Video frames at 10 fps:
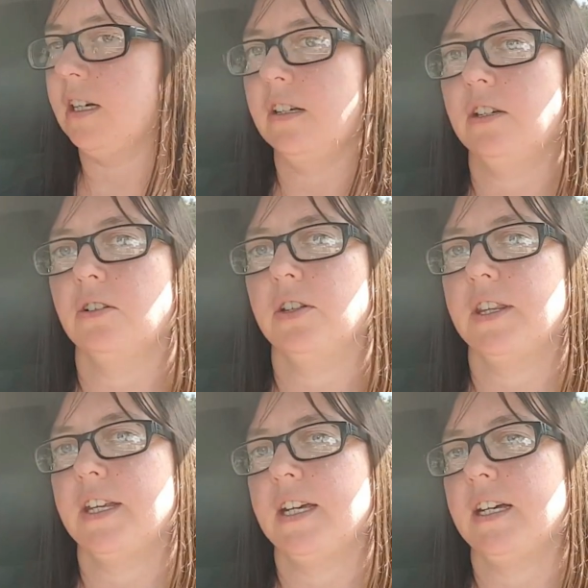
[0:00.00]
tell you
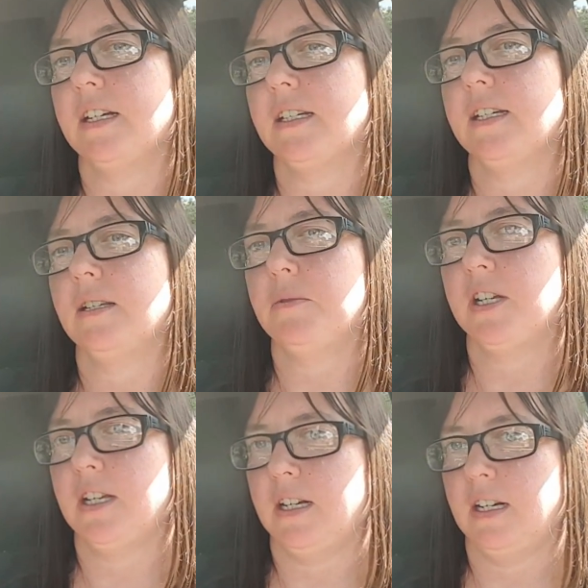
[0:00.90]
that in the
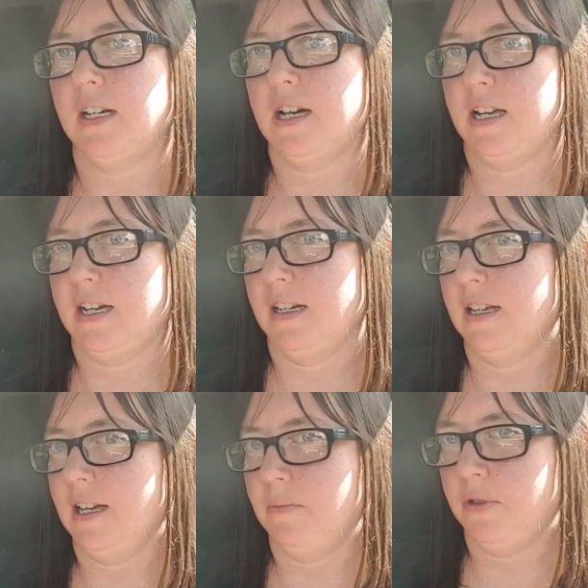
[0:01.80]
beginning, I had to
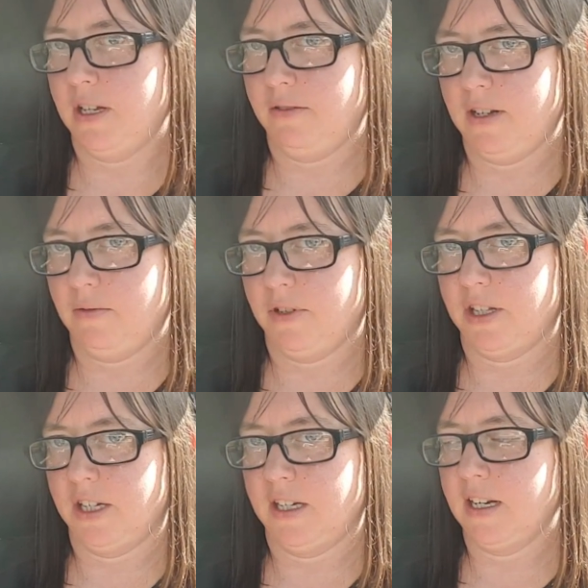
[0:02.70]
kind of play around
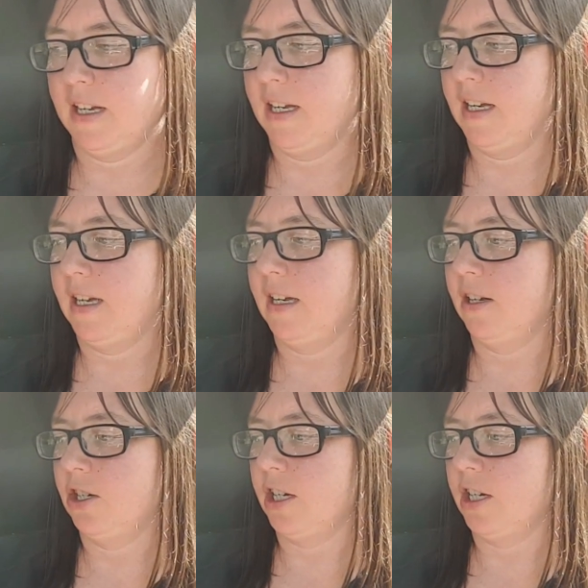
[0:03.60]
with it and